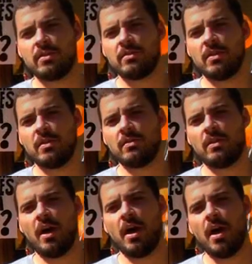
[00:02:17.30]
there's
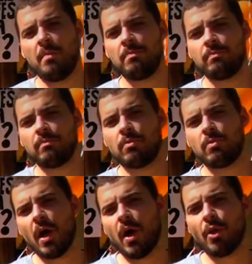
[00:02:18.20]
there's um,
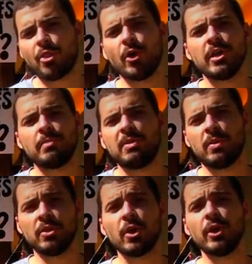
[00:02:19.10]
30
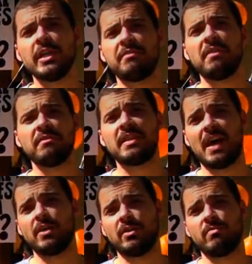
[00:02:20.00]
between 30 to
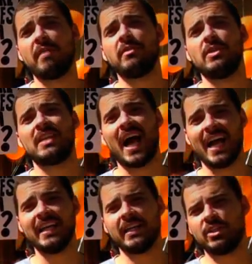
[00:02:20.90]
50,000 refugees
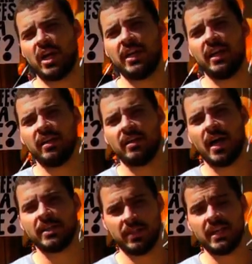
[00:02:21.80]
hiding in China
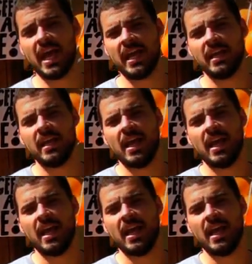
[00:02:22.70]
uh, today.